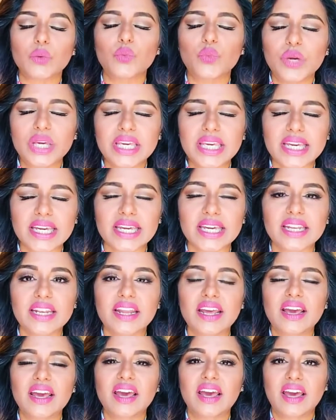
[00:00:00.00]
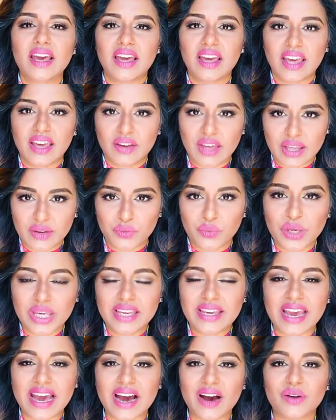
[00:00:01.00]
week in and
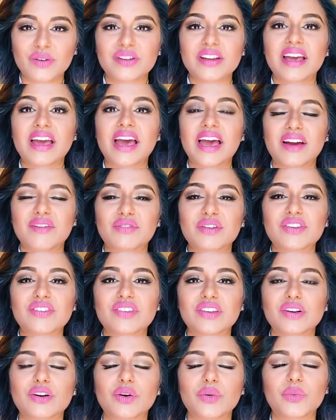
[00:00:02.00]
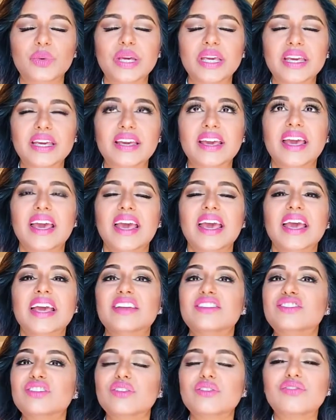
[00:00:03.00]
week out, every single week,
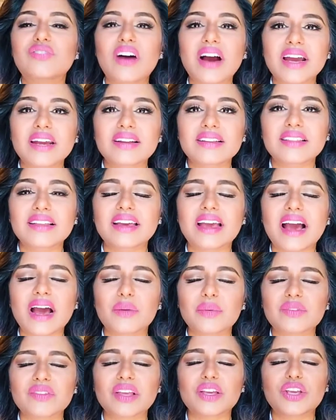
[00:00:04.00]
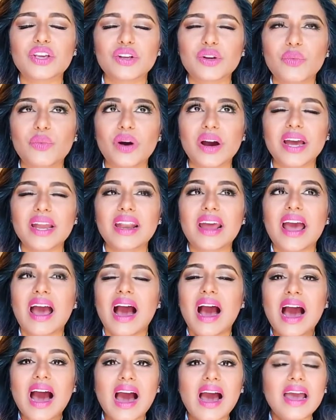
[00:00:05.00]
until finally I was like, you know what?
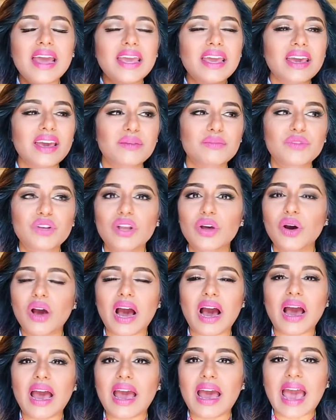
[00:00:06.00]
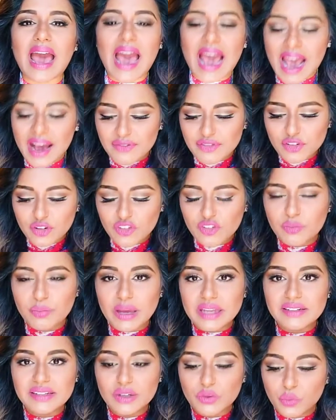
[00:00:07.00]
I am no, after
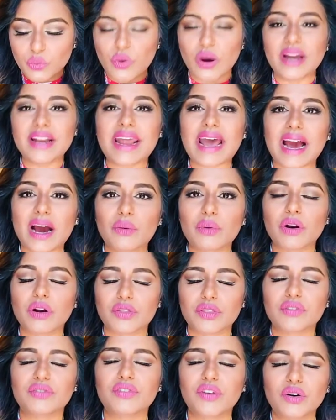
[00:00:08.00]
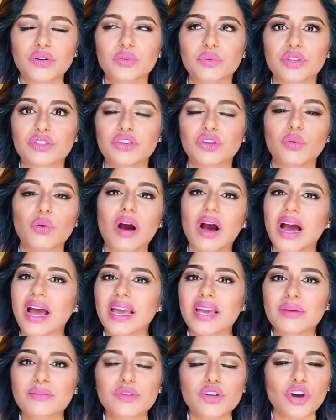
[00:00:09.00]
spending one hour on the phone with you,
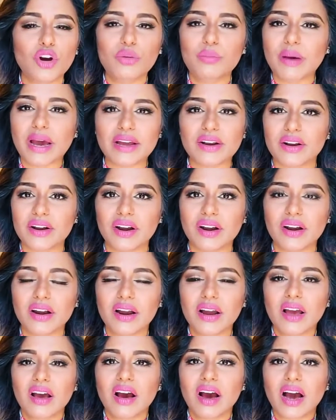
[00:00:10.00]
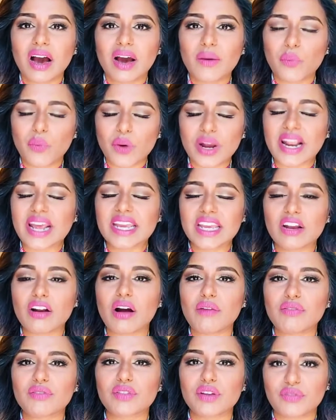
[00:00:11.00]
I am no better when I get
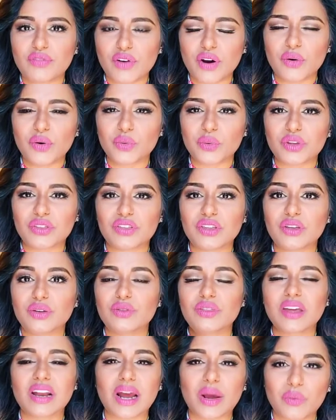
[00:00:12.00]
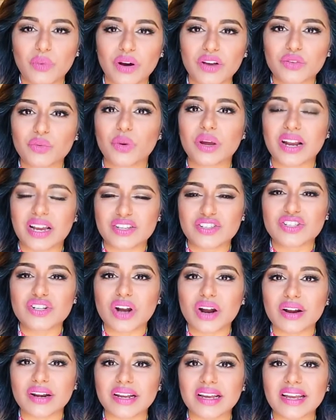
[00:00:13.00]
off of the phone with you than I was when I
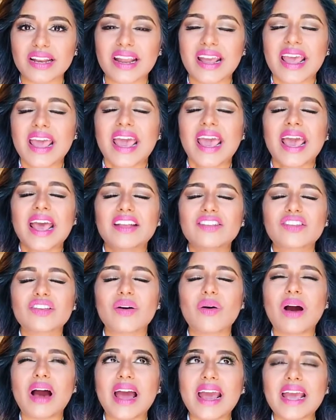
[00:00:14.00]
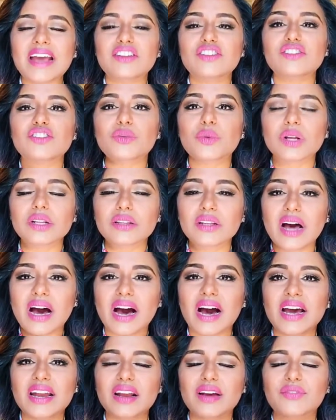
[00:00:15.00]
started. And so I had to do a
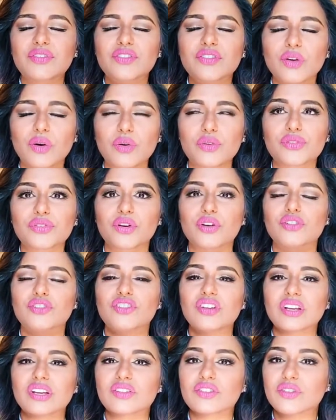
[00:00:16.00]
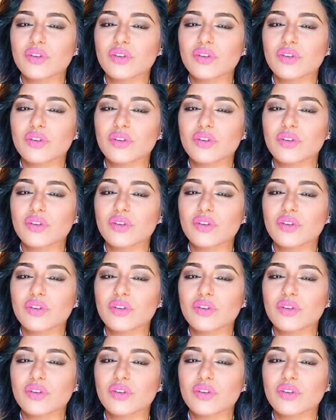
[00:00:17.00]
lot of soul searching,